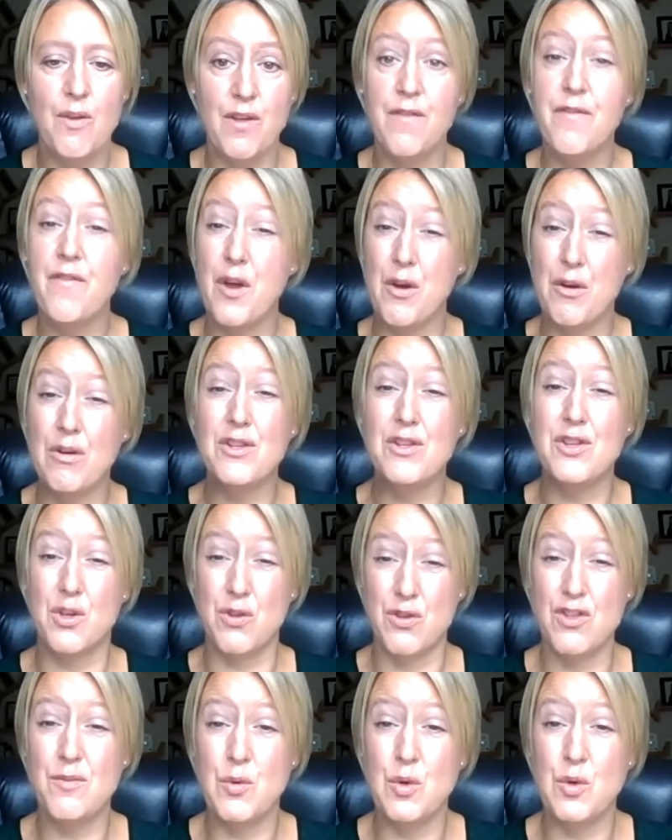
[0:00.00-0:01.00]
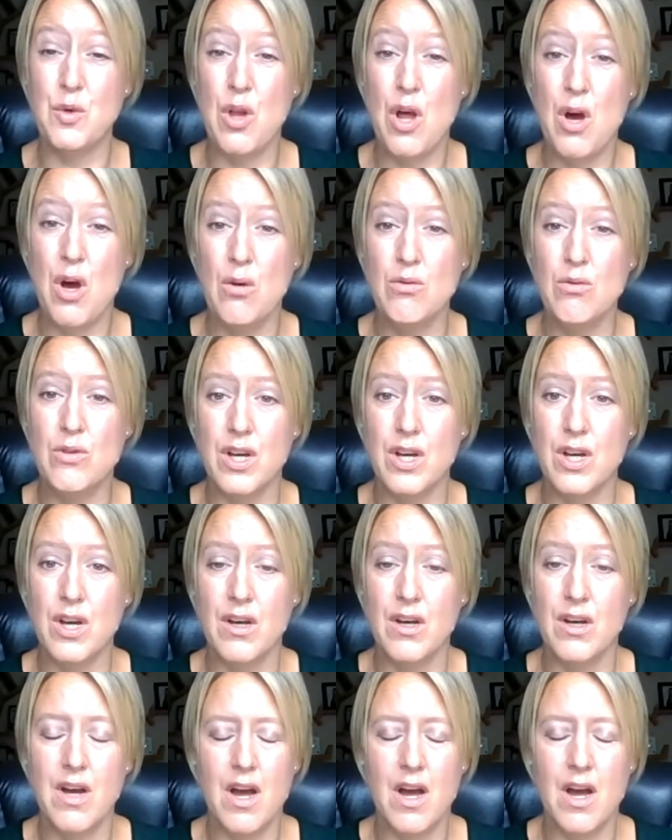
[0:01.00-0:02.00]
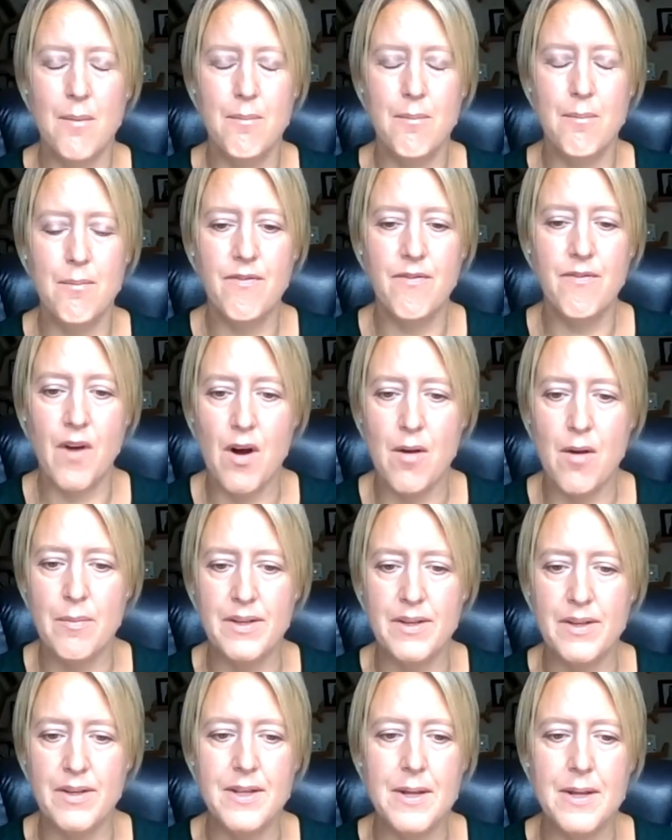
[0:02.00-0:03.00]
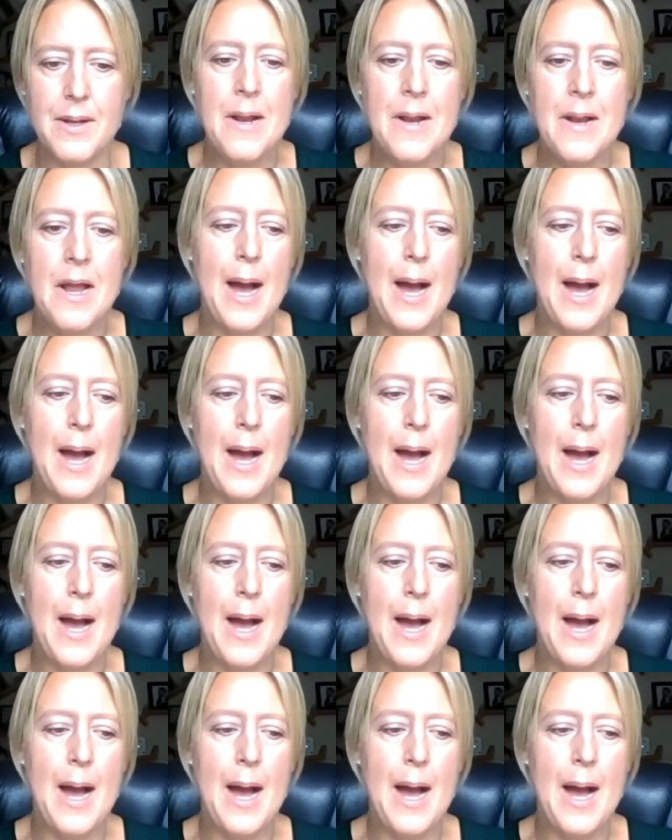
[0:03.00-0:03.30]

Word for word: with a focus on smallholder um, farmers.